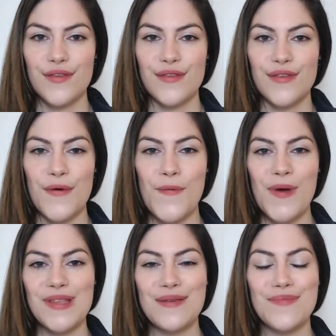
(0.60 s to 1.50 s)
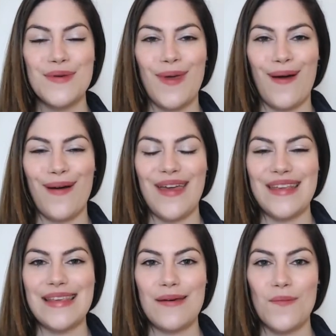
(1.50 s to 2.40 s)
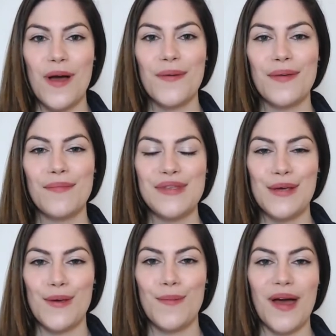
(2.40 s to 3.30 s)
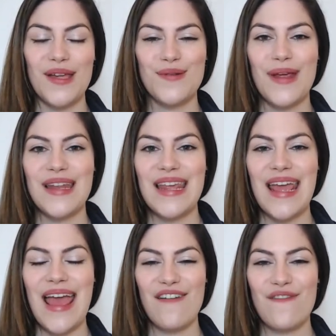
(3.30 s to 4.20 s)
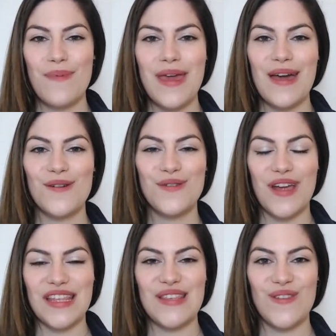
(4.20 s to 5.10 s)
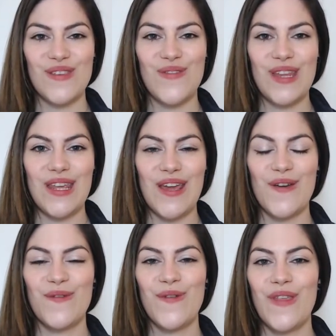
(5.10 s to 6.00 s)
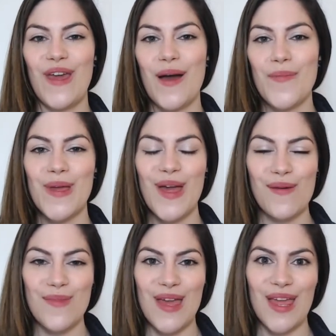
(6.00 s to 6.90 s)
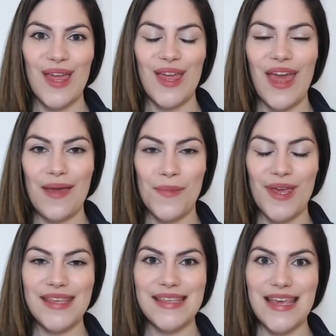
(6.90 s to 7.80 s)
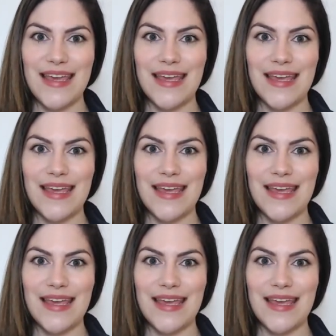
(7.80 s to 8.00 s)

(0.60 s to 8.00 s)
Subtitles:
So what's up you guys, and welcome to my trending FPL transfers video for the up and coming game week 6.